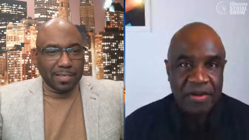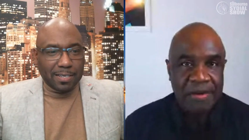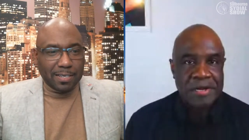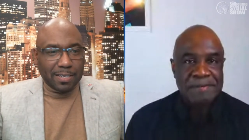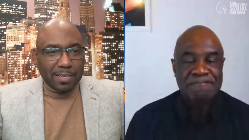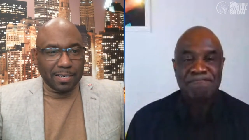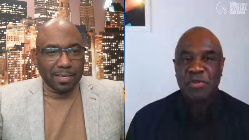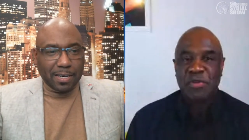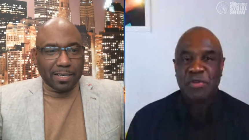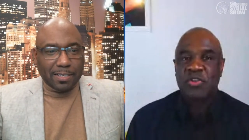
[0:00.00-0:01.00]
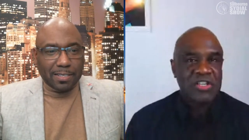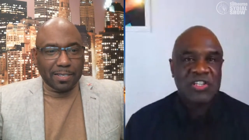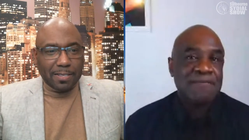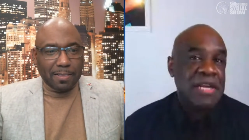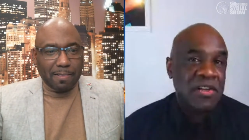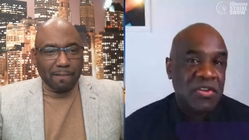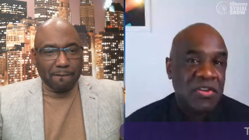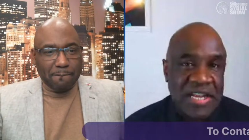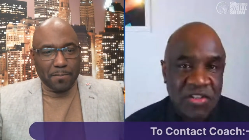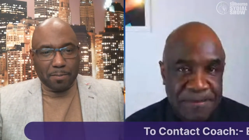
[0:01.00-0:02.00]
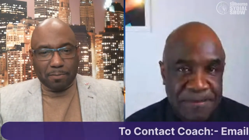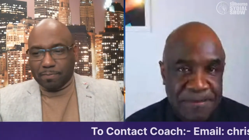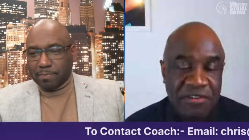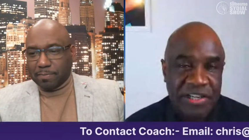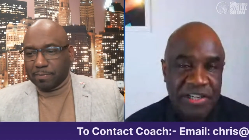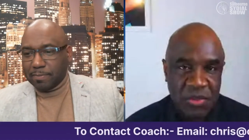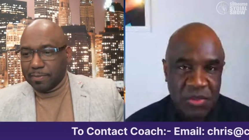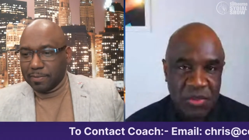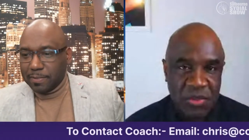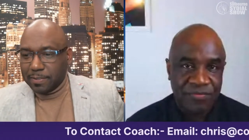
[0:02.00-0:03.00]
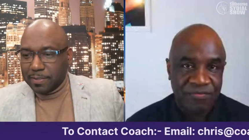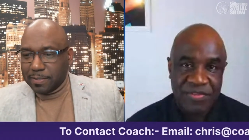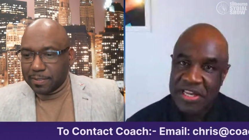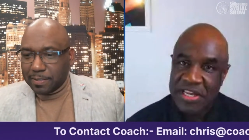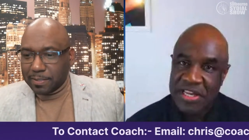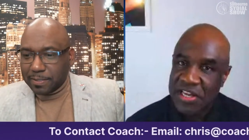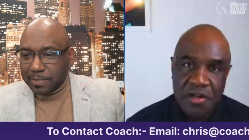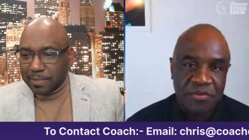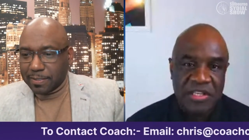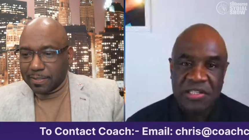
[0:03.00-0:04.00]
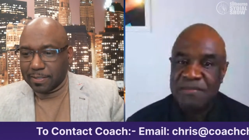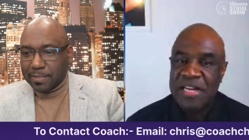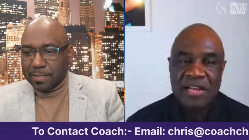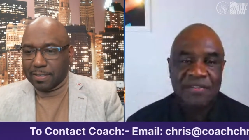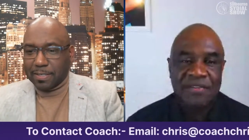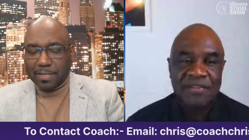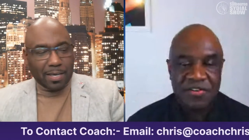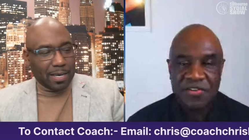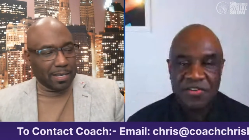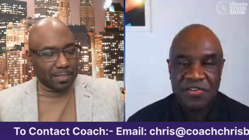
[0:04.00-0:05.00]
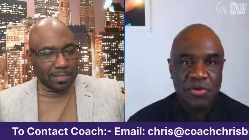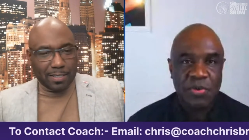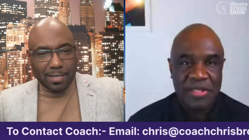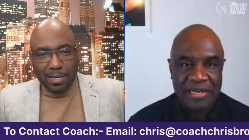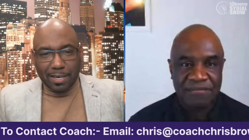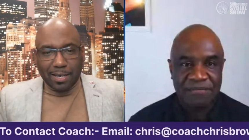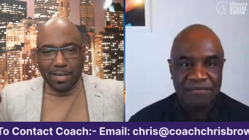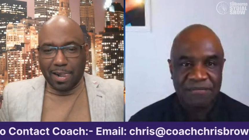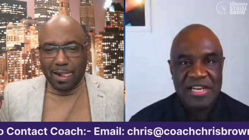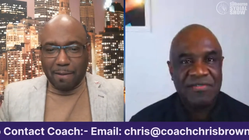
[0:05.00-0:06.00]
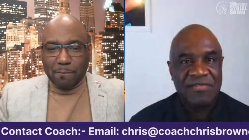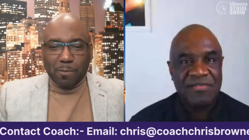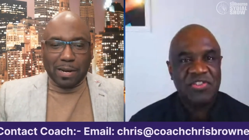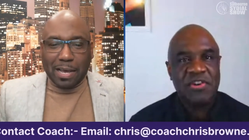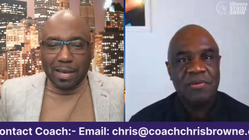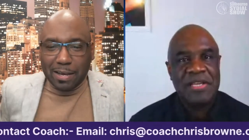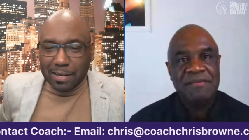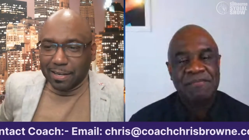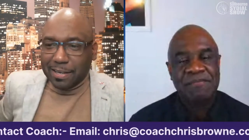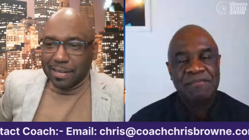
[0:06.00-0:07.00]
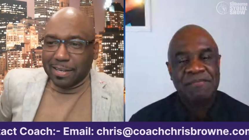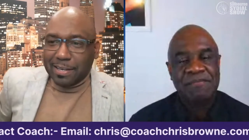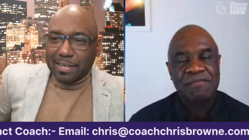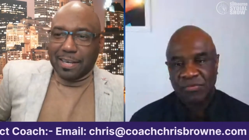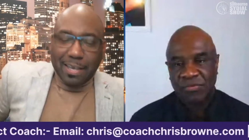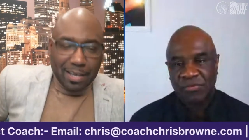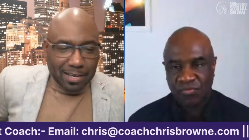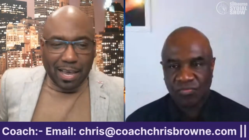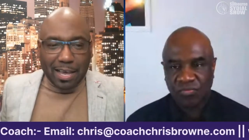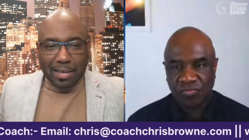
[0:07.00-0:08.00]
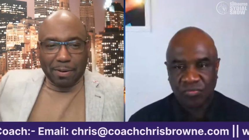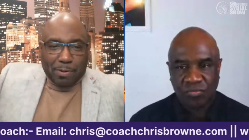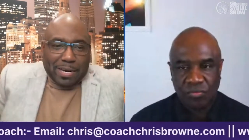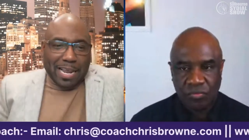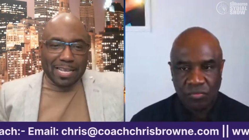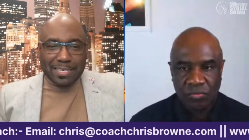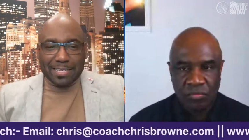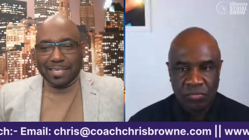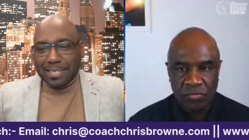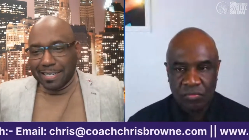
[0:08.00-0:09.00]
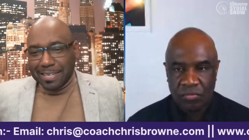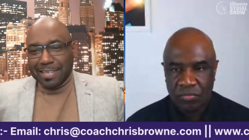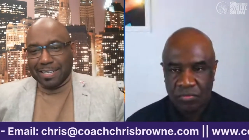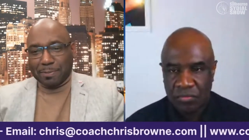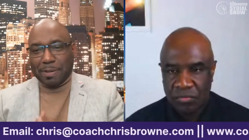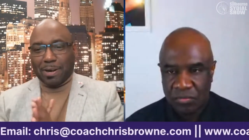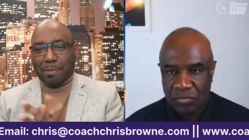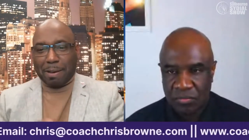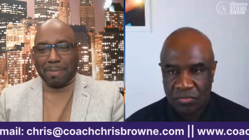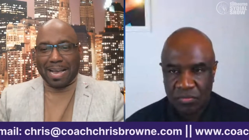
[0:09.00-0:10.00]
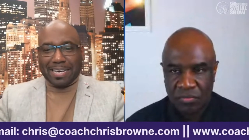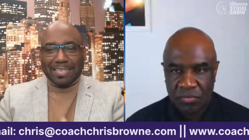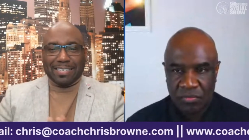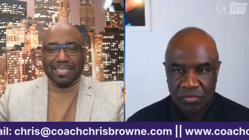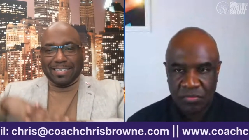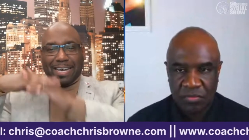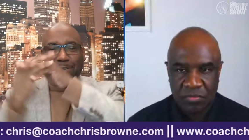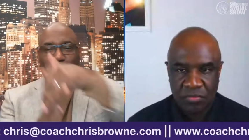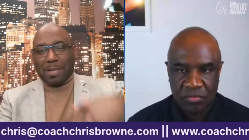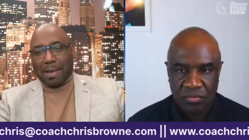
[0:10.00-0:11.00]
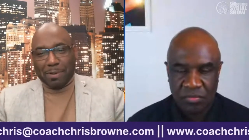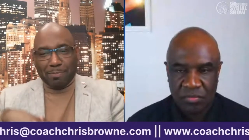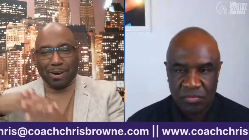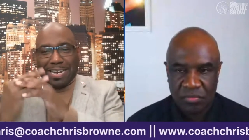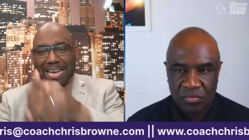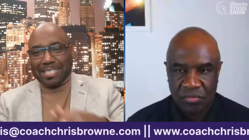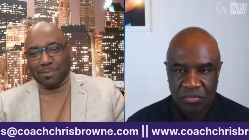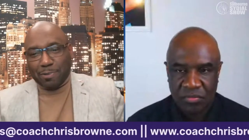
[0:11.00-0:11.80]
Speaker 1: somebody else how to speed read as well. There you go. There's many other areas you can do with that. Any others to throw up there?
Speaker 2: Well, yeah, a break dance, spinning on my back. I used to, hmm? I've been breakdancing from I've